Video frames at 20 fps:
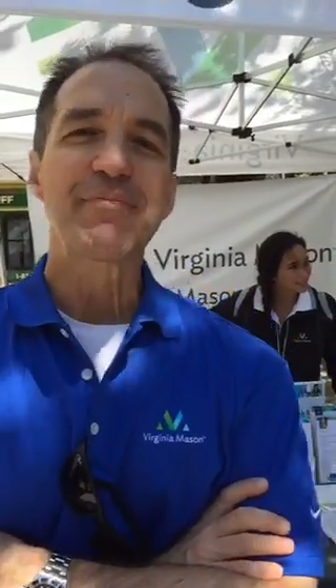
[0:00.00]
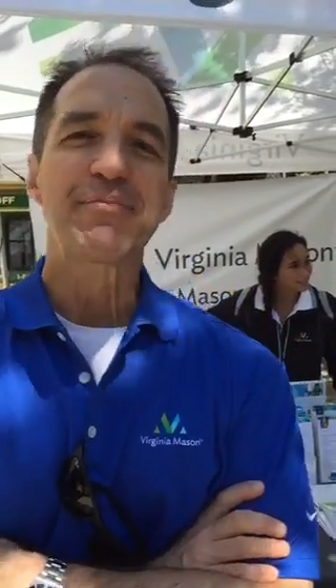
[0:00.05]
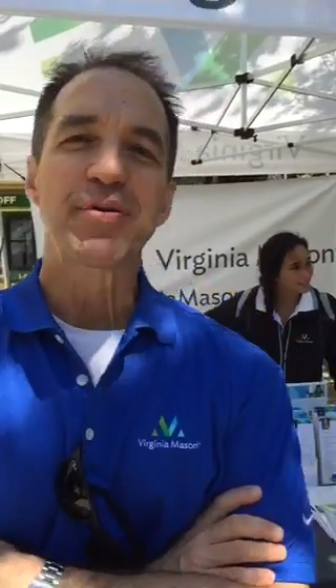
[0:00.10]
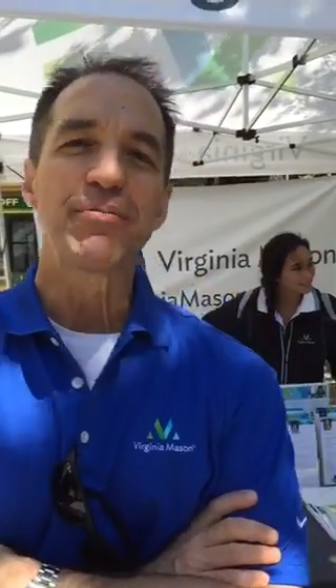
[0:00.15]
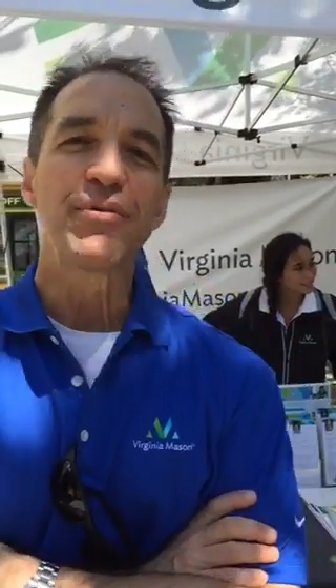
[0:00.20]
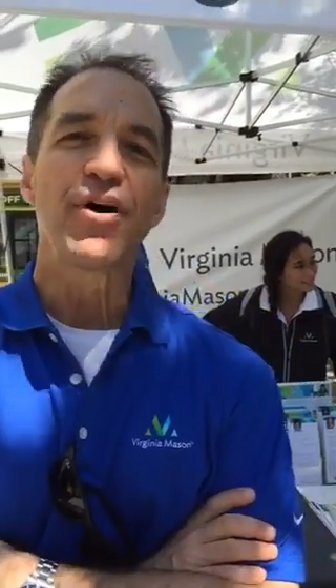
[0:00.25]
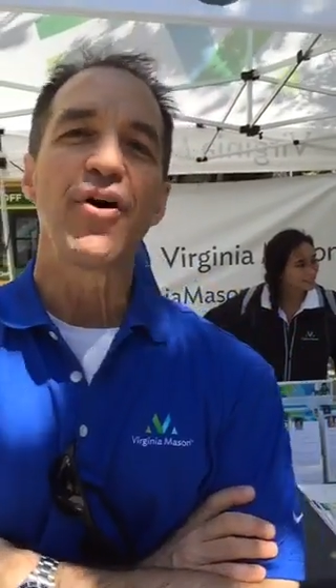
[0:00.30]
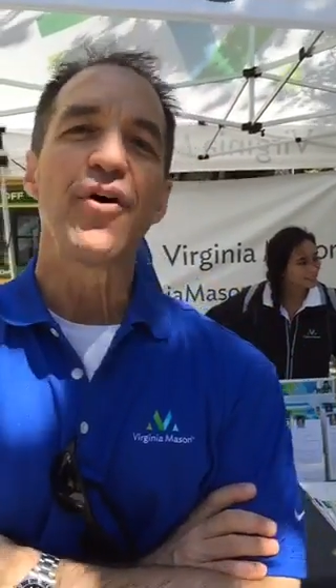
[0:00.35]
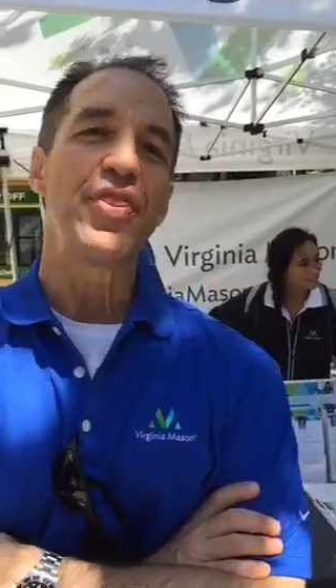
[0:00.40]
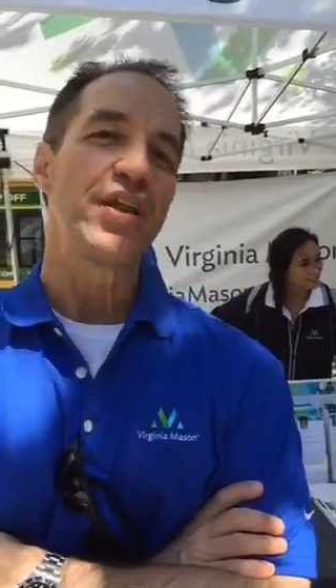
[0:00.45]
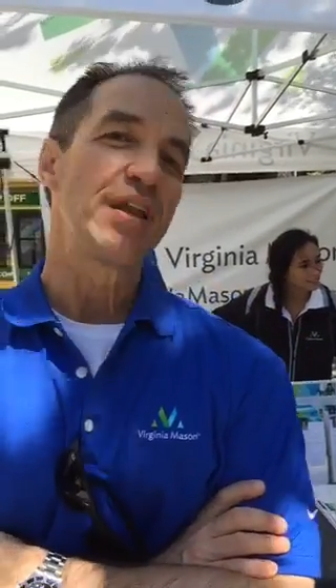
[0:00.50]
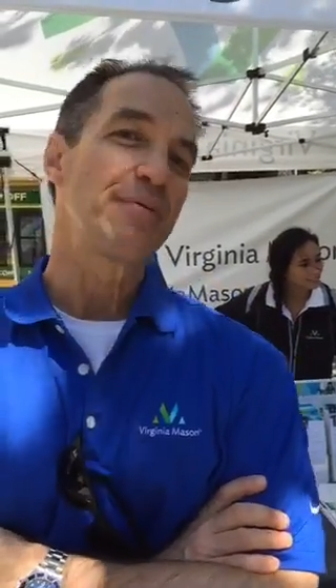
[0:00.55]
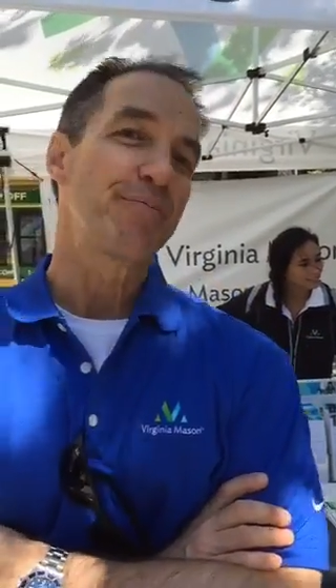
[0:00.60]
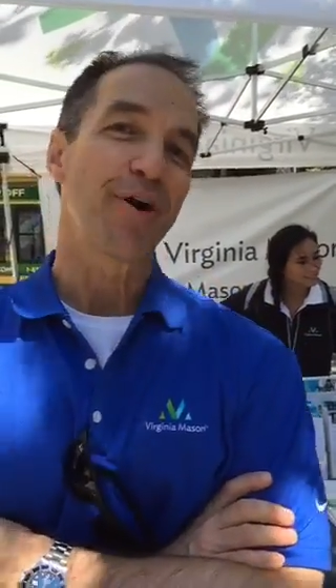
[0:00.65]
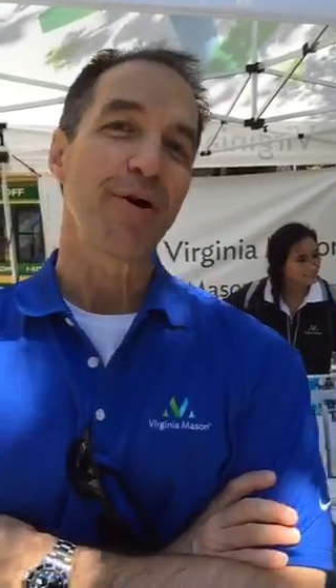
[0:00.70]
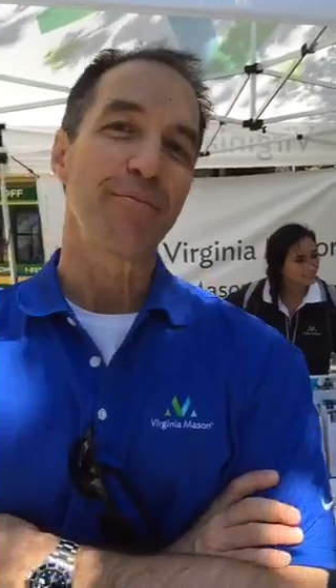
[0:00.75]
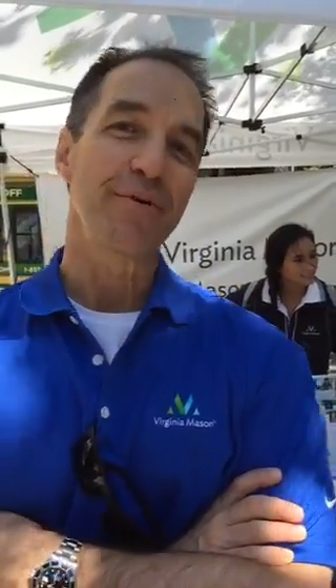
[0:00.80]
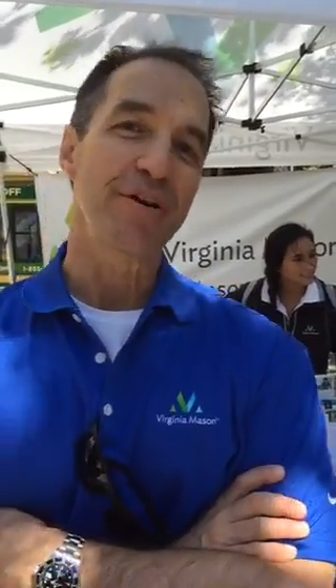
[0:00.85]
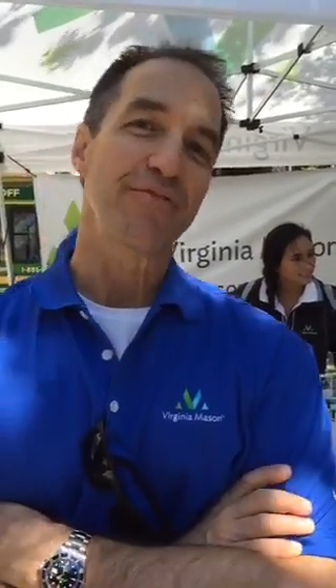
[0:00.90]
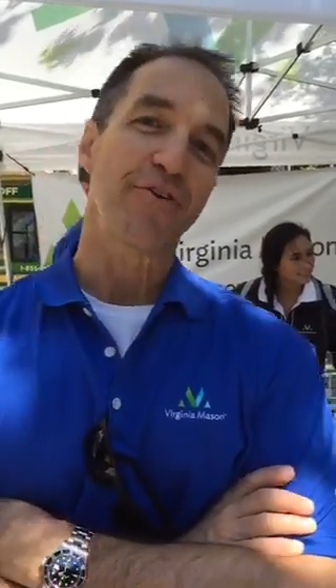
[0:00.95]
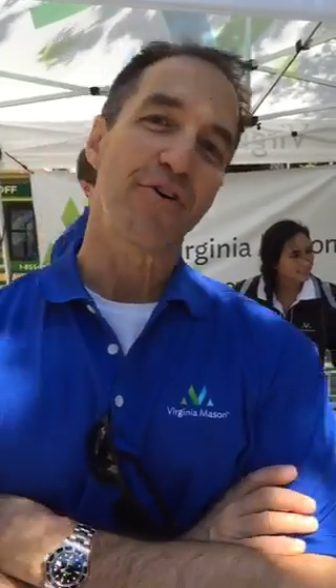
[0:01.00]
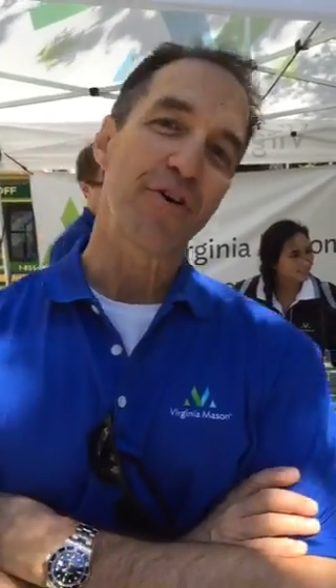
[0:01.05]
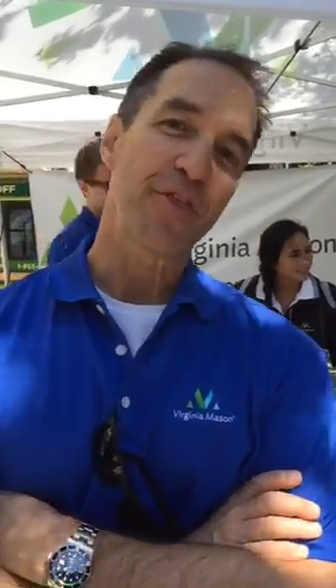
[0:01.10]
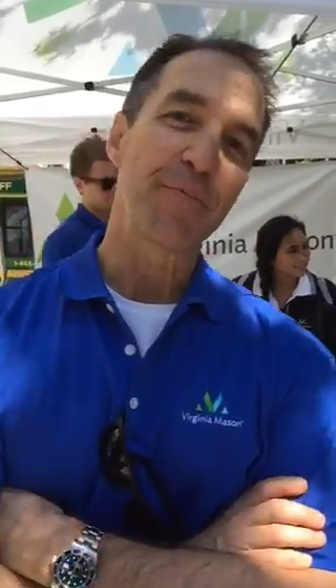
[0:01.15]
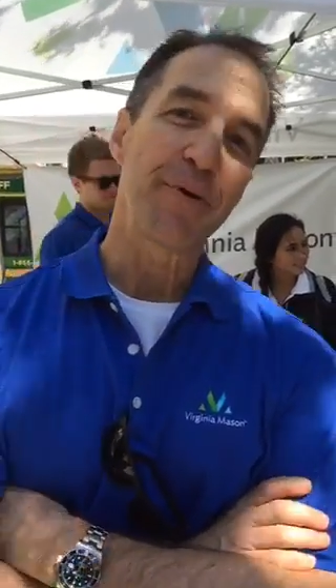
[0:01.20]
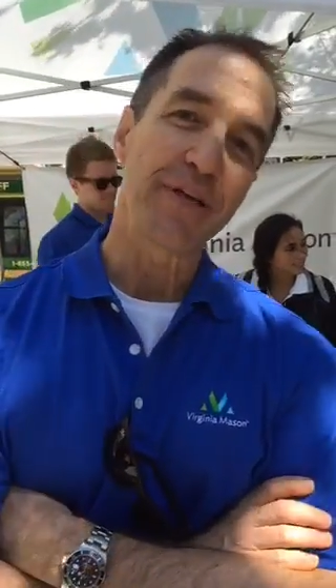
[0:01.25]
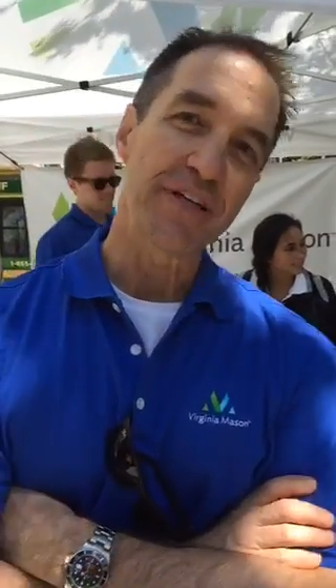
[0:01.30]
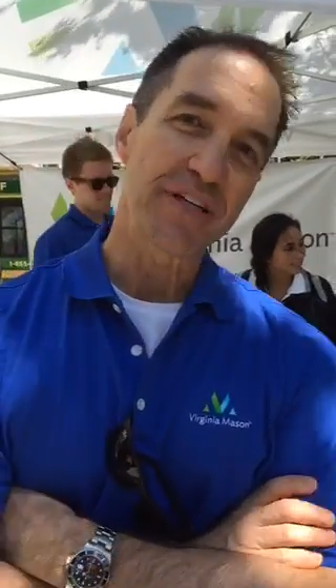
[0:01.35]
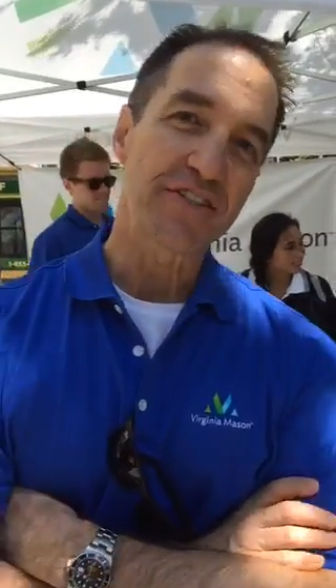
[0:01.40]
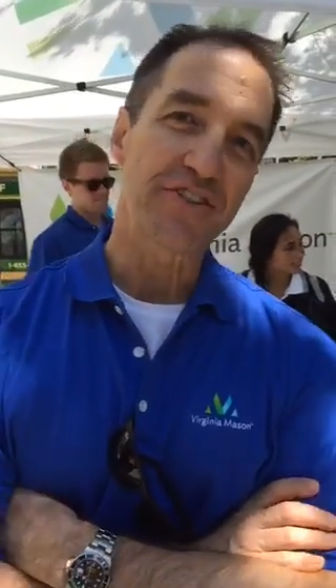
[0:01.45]
promote the Department of
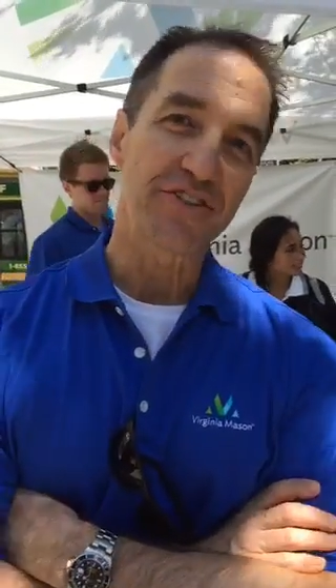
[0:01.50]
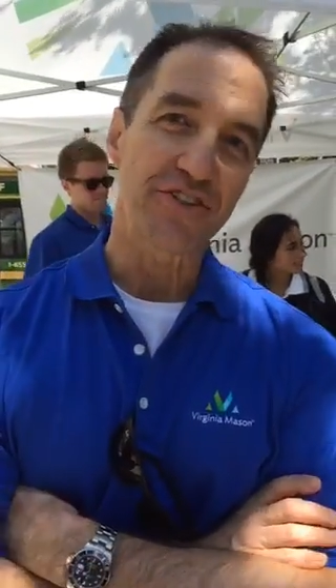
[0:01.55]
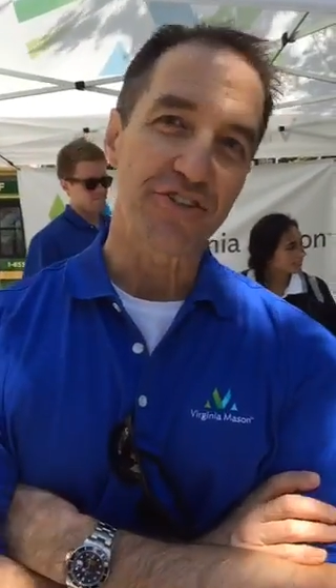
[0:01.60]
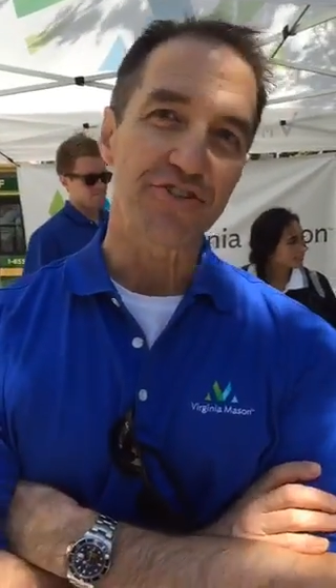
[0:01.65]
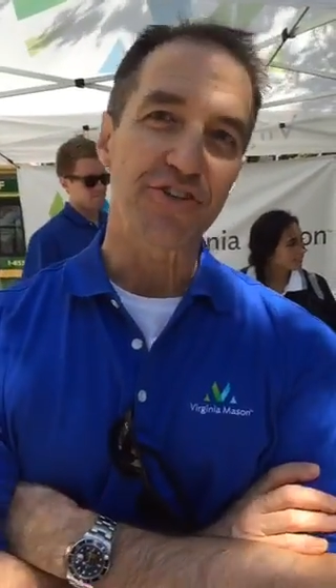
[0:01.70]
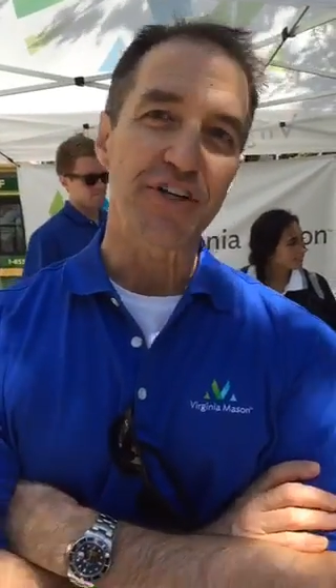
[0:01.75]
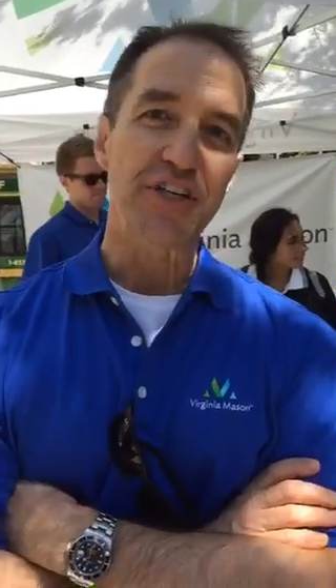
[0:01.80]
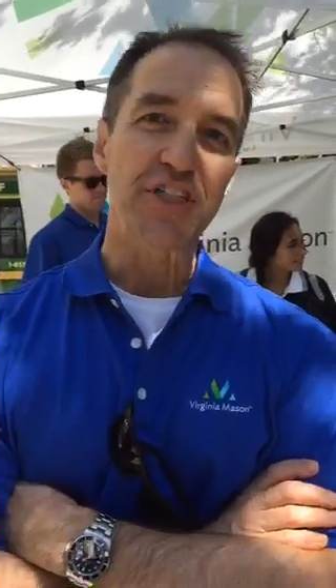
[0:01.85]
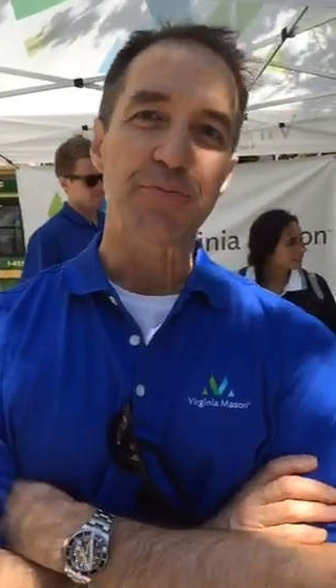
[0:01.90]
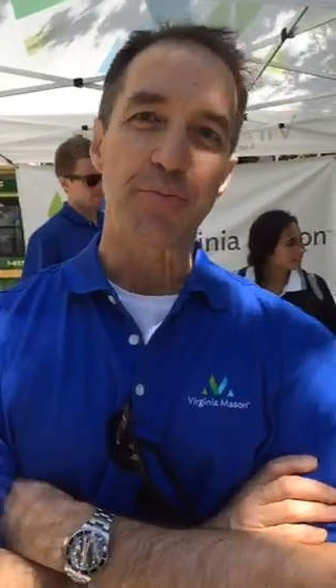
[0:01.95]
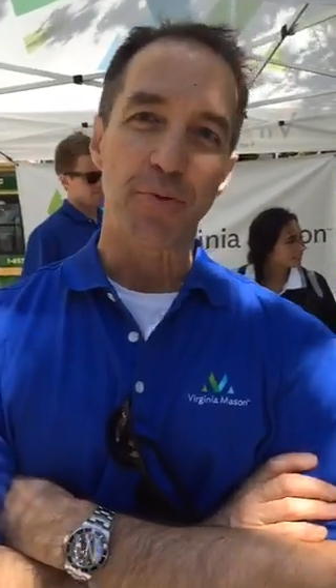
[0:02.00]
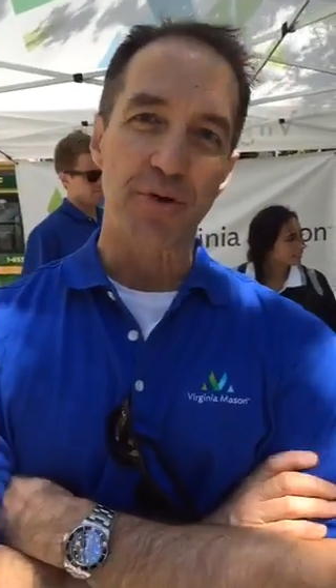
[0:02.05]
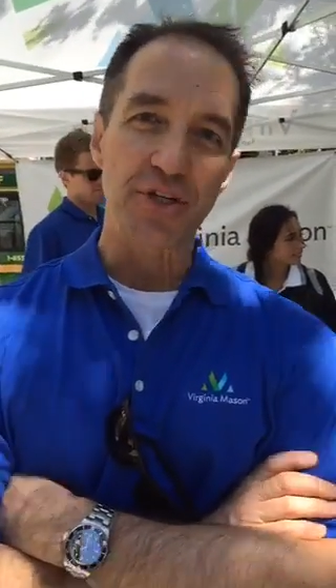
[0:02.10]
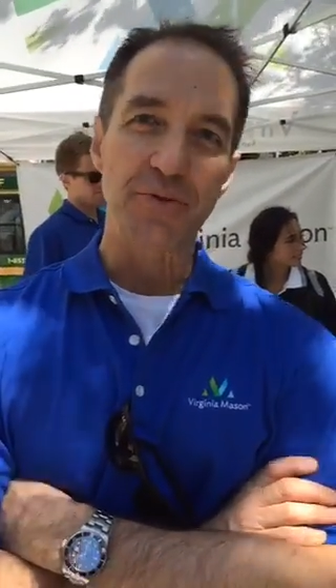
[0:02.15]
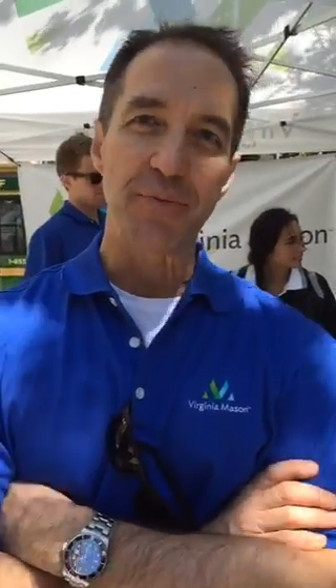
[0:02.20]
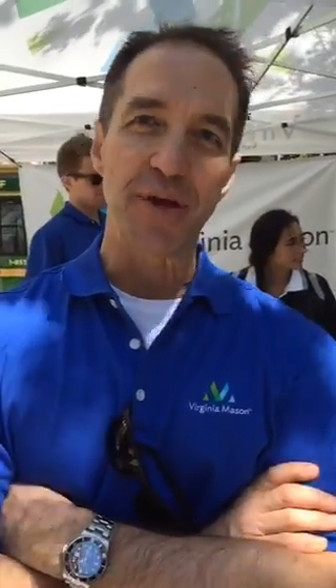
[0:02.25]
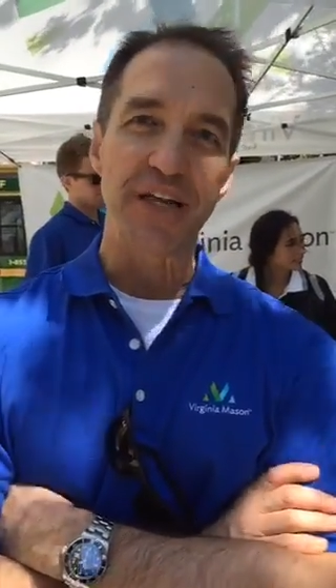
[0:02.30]
Orthopedic Surgery and Sports